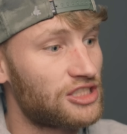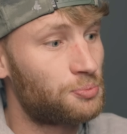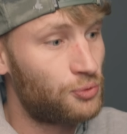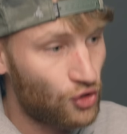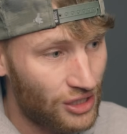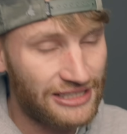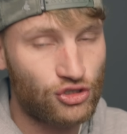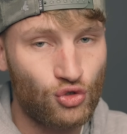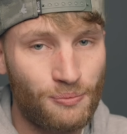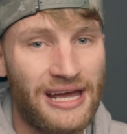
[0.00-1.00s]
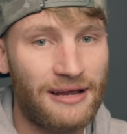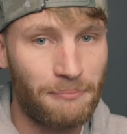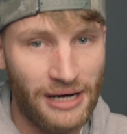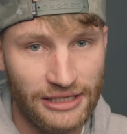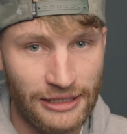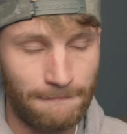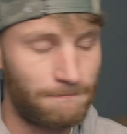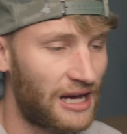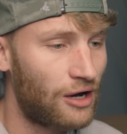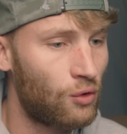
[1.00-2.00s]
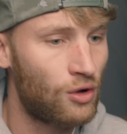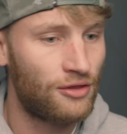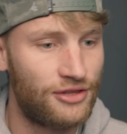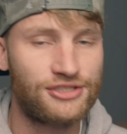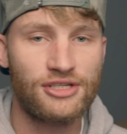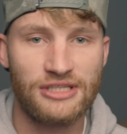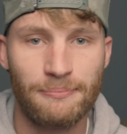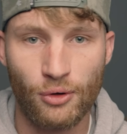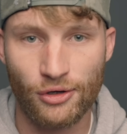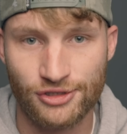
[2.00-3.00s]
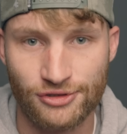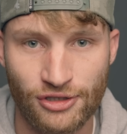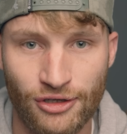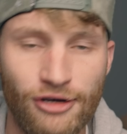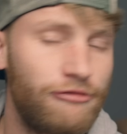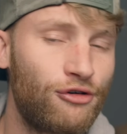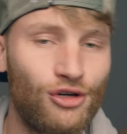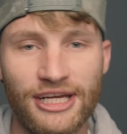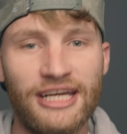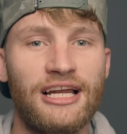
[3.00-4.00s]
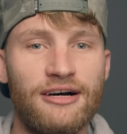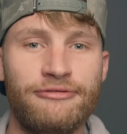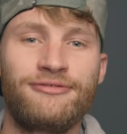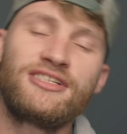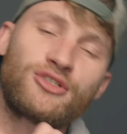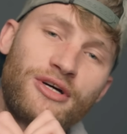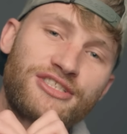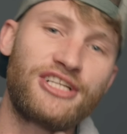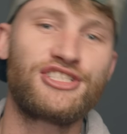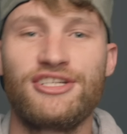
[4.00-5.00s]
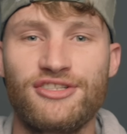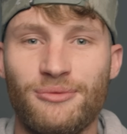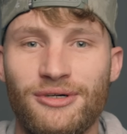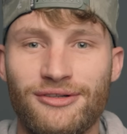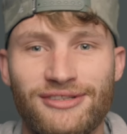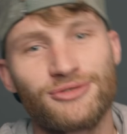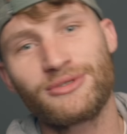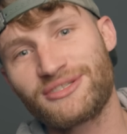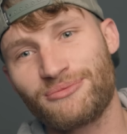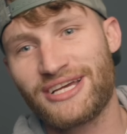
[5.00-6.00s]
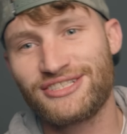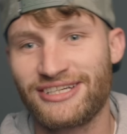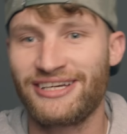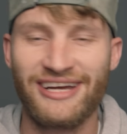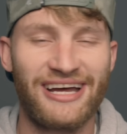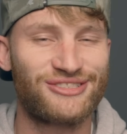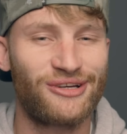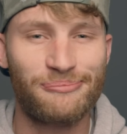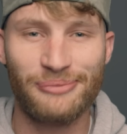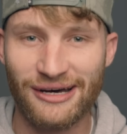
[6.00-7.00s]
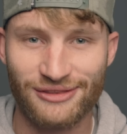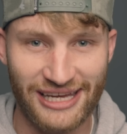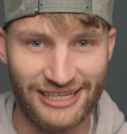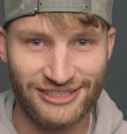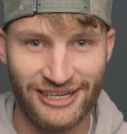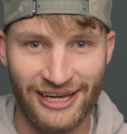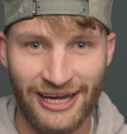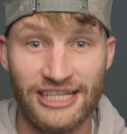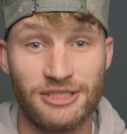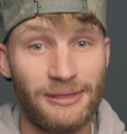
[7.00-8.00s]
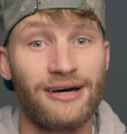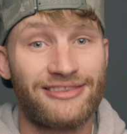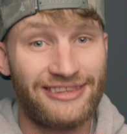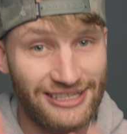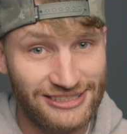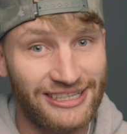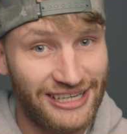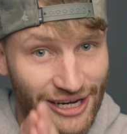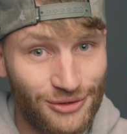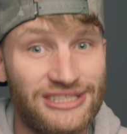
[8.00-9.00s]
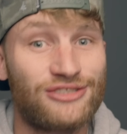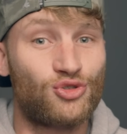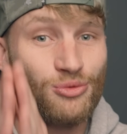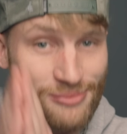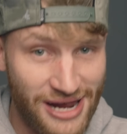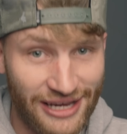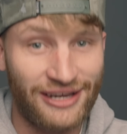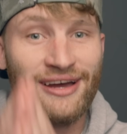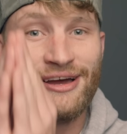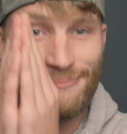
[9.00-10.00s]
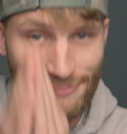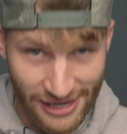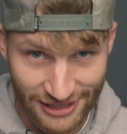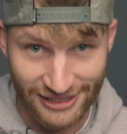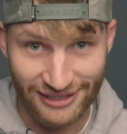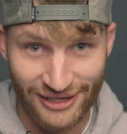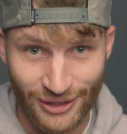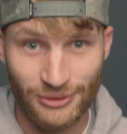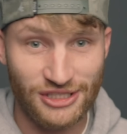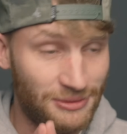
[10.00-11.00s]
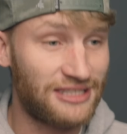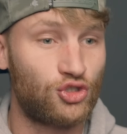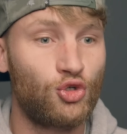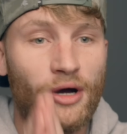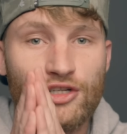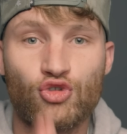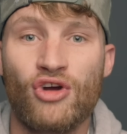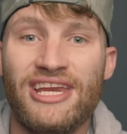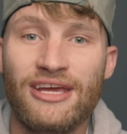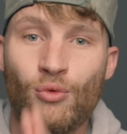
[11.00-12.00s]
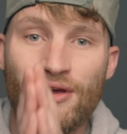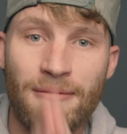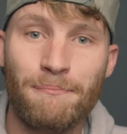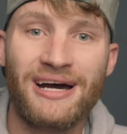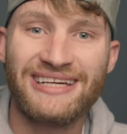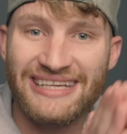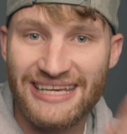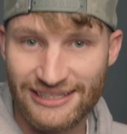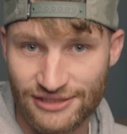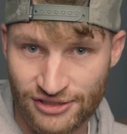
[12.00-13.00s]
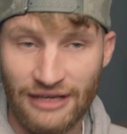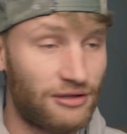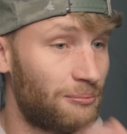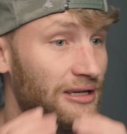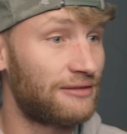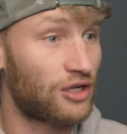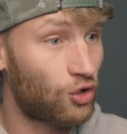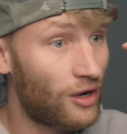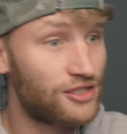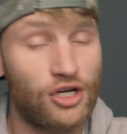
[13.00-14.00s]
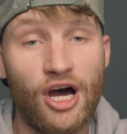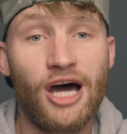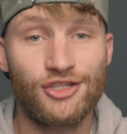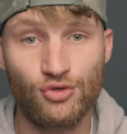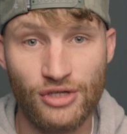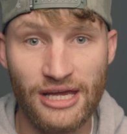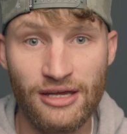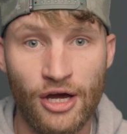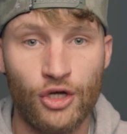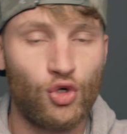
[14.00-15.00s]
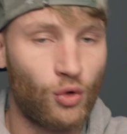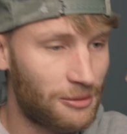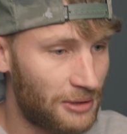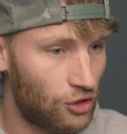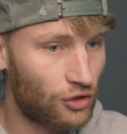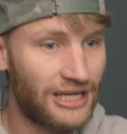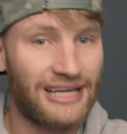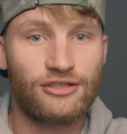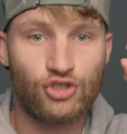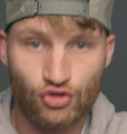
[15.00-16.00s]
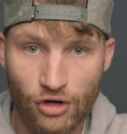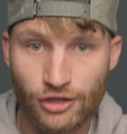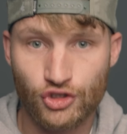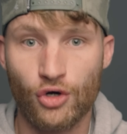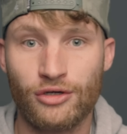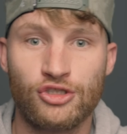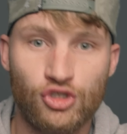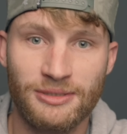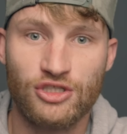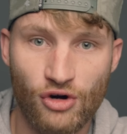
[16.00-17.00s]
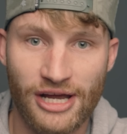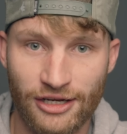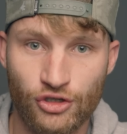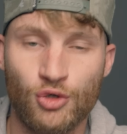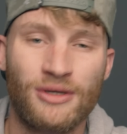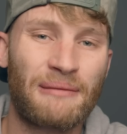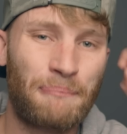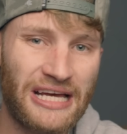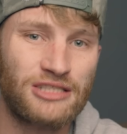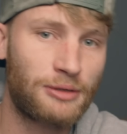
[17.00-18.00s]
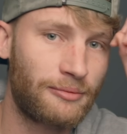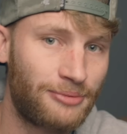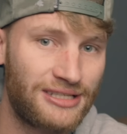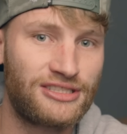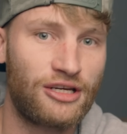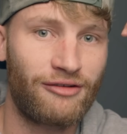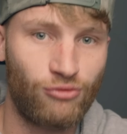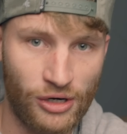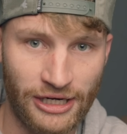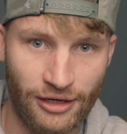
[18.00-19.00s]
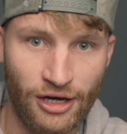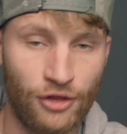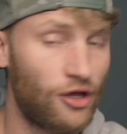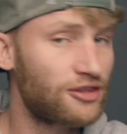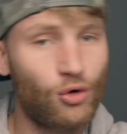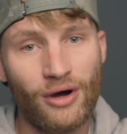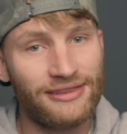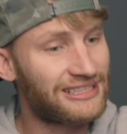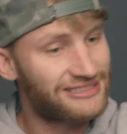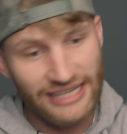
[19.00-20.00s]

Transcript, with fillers: is purely to make money. Now, this is important. No falling in love. This coin's going to change the world. This one's amazing. It's not about that. It's about this account is to make money which means you are trading where the money is. If the, if the coins are hot today, you want to be looking at the strong tokens to be trading because you want the best probability of winning. Not the one that's